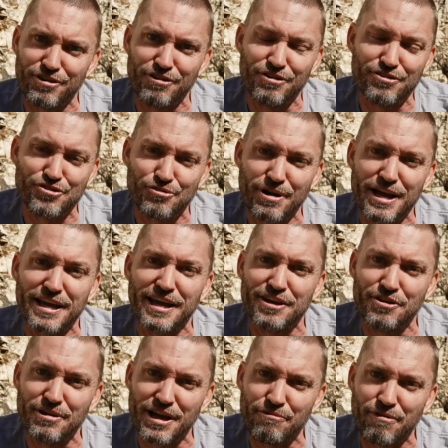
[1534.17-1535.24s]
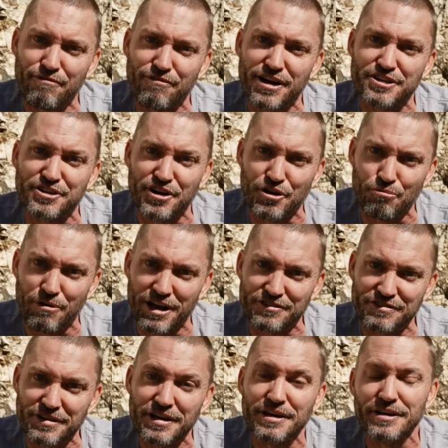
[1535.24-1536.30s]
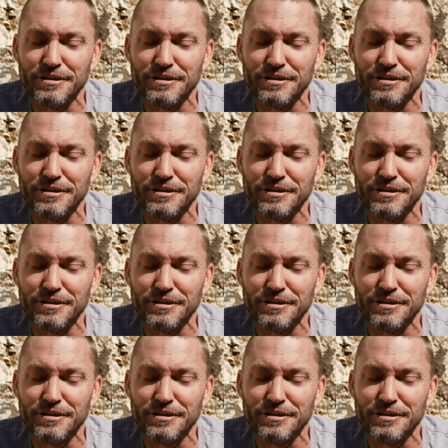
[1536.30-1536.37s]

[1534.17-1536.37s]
You drink and you get refreshed and you rest.